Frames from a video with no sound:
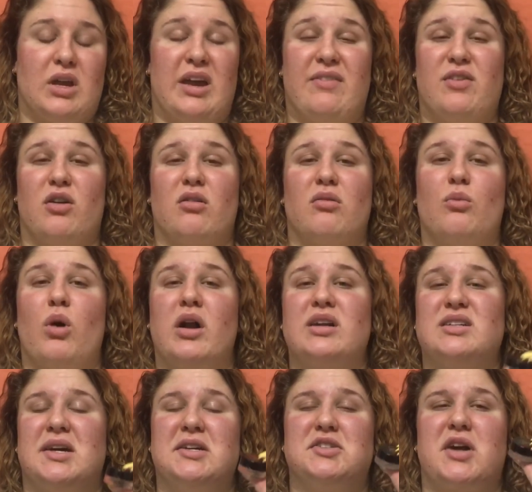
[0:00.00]
if you're wanting
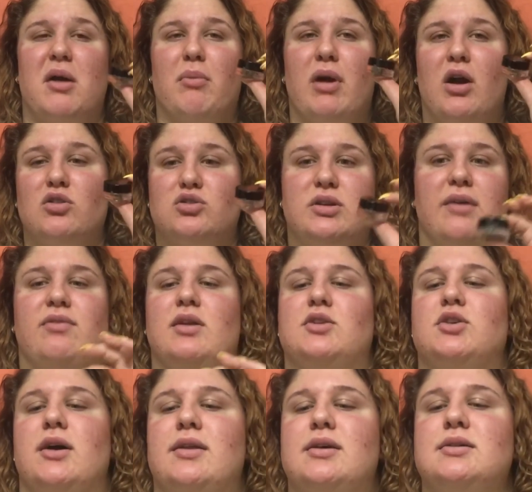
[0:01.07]
to Instagram brow, definitely
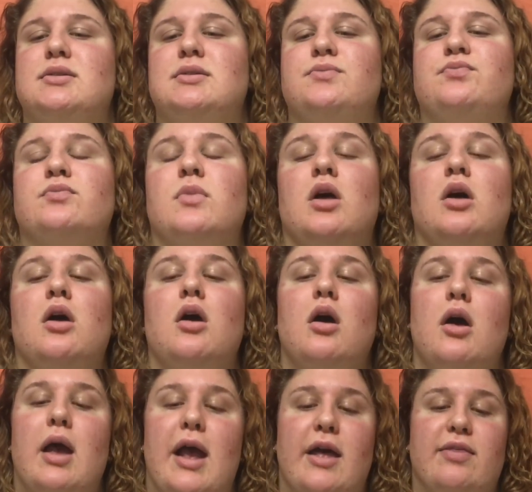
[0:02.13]
try this.
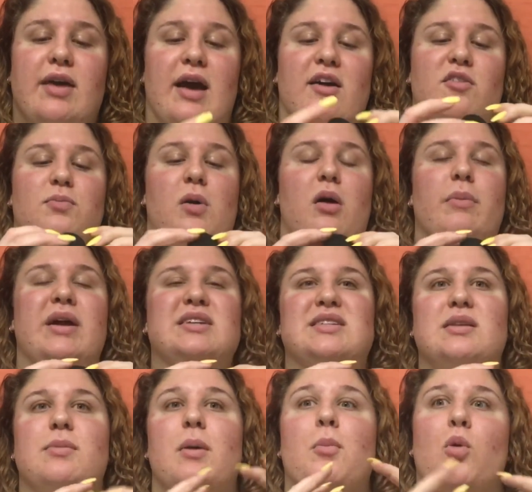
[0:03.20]
And the e.l.f. pomade is a
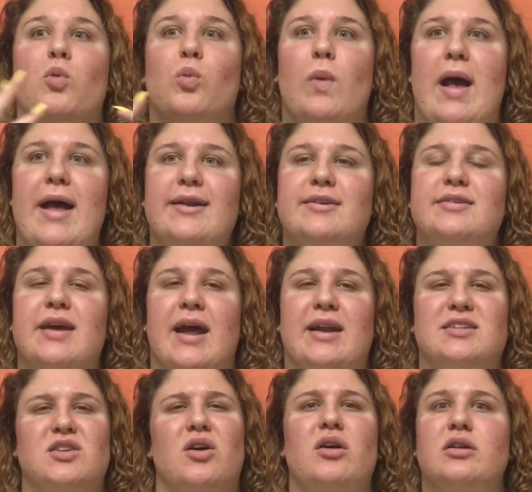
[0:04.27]
little bit more wet and
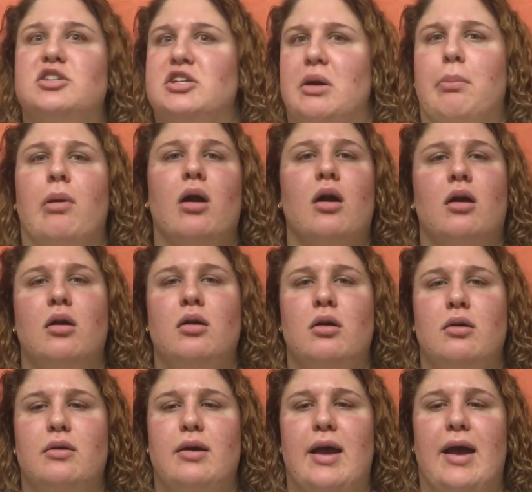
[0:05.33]
it's a lot cheaper.
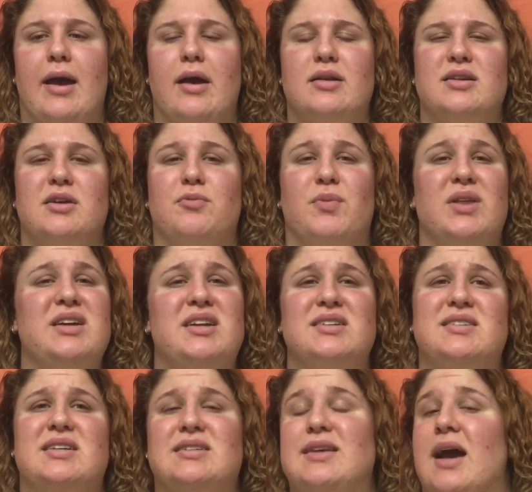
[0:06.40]
And it really does
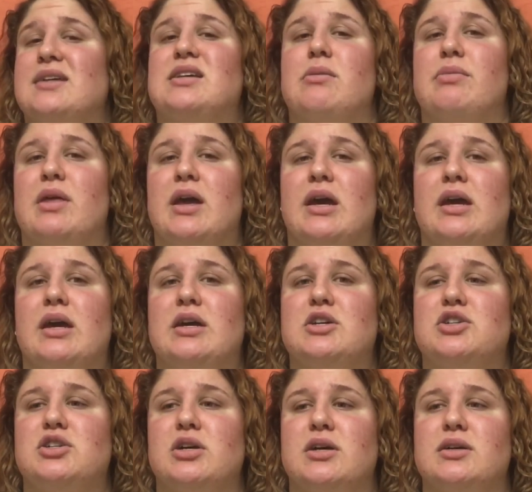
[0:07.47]
the exact same thing.
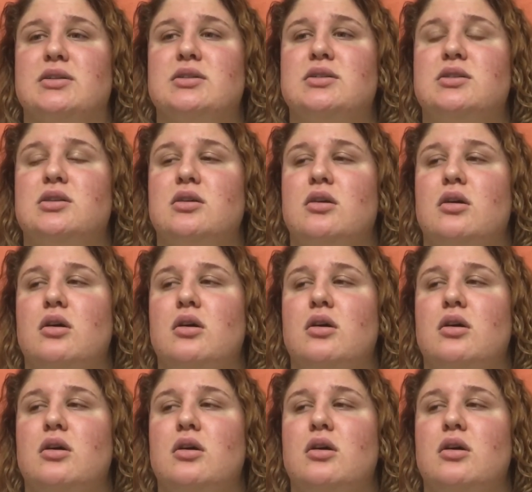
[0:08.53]
It's just